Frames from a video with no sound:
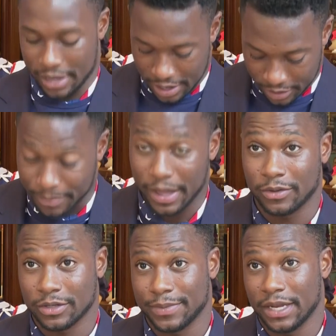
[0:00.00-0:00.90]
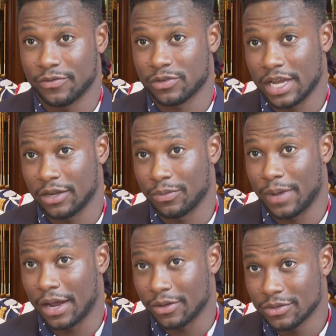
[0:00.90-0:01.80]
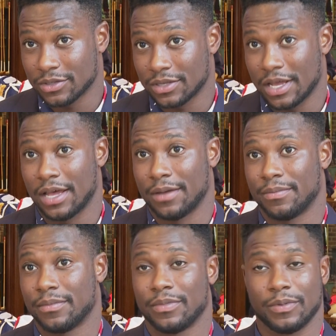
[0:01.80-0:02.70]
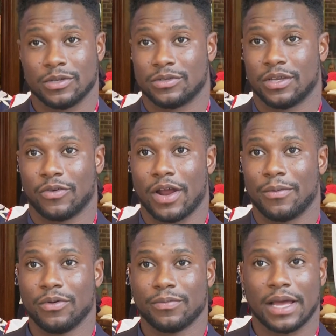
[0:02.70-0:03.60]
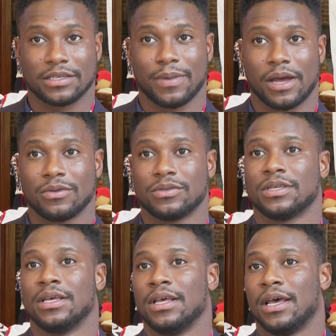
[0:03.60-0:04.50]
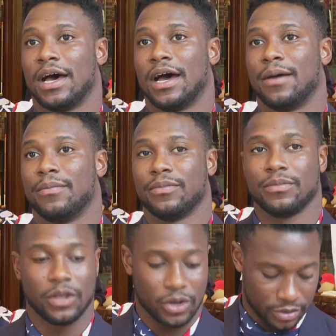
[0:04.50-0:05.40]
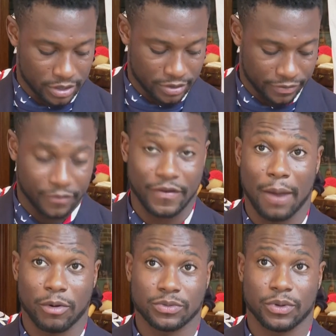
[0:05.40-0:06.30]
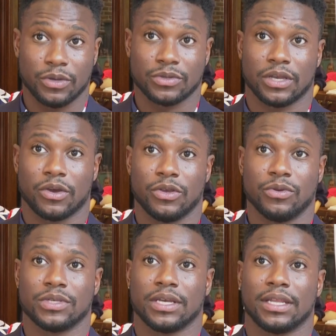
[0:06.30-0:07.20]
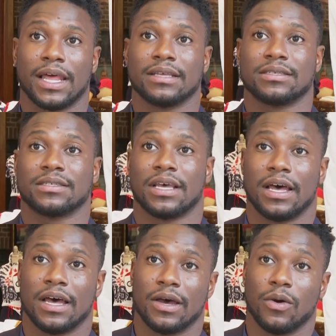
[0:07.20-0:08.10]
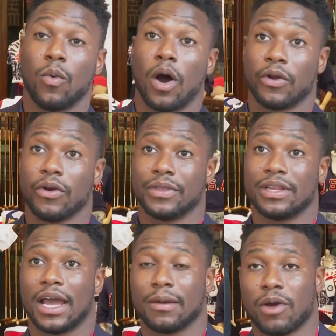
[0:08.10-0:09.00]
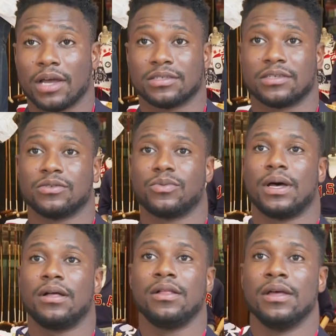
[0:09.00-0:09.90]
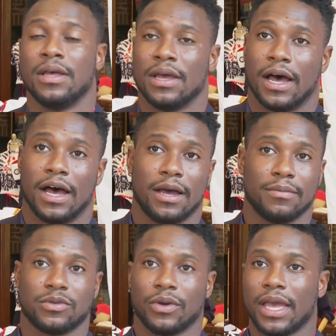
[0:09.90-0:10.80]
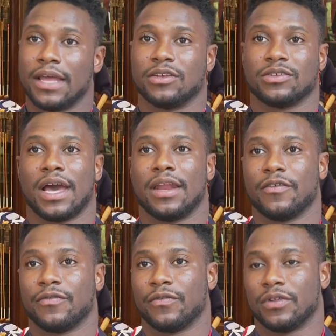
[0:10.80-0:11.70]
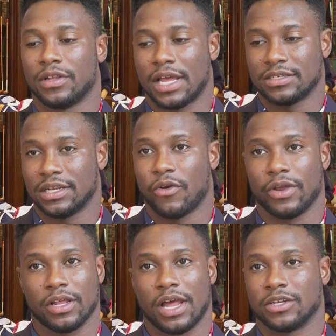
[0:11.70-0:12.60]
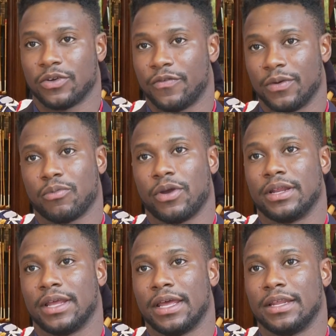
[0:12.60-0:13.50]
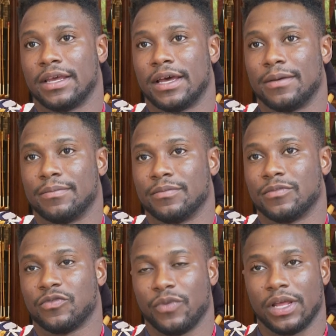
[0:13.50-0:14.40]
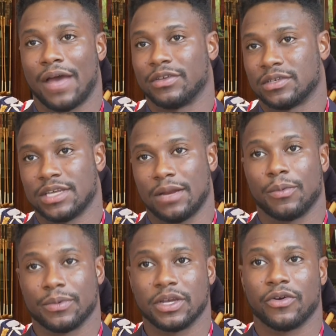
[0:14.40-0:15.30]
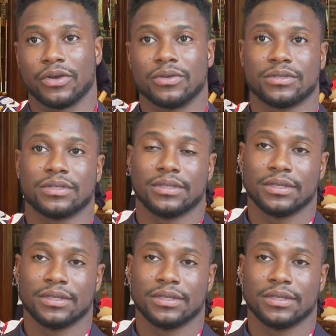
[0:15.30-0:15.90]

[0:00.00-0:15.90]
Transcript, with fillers: Uh, the belt is made of recycled bottles, um, which is incredible, plastic bottles. Um, you know, the, the fabrics we're using are using less uh, water in the dyeing process as well. Um, so again, just kind of lessening our ecological footprint and um, really having sustainable materials.